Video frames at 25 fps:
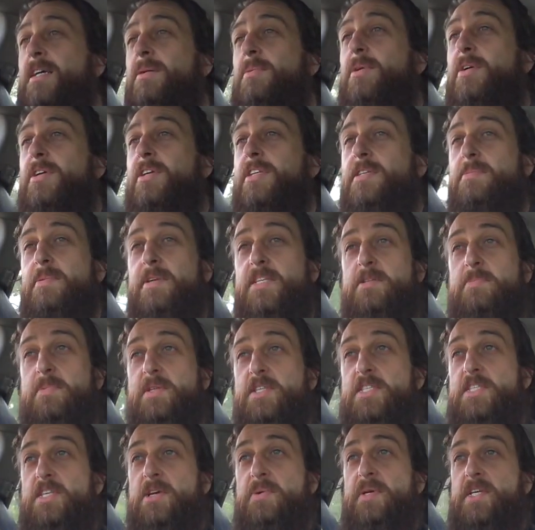because he must have
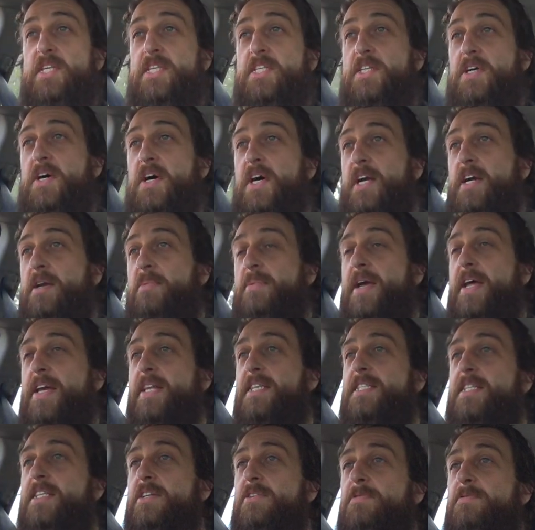been so excited about
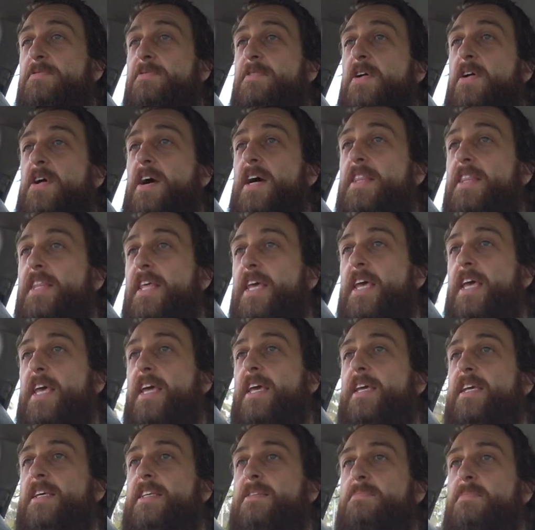his little find
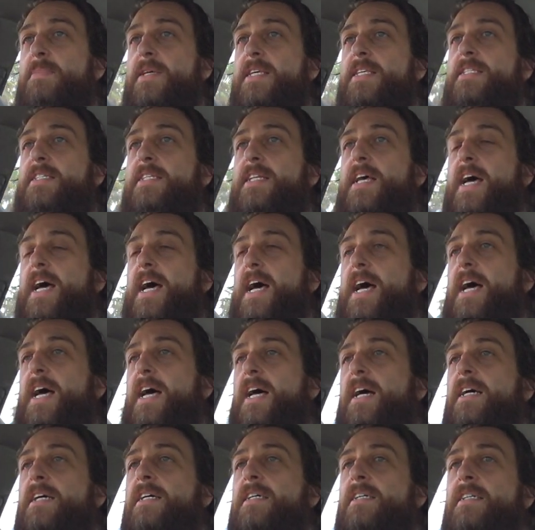there, he missed
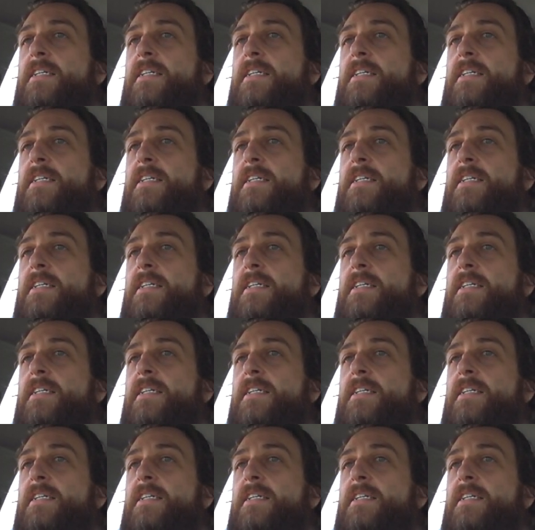a